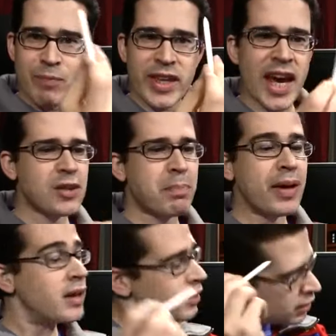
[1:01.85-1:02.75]
the S
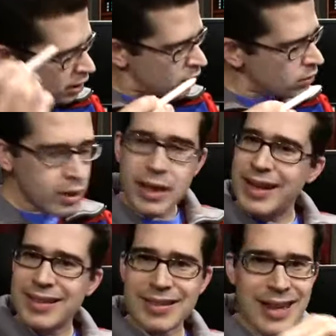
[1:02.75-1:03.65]
Pen. No,
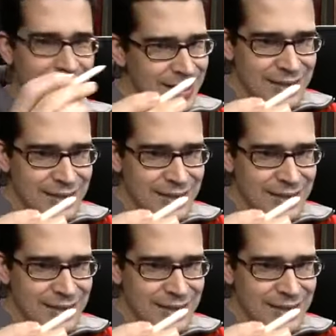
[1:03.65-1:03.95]
it's not a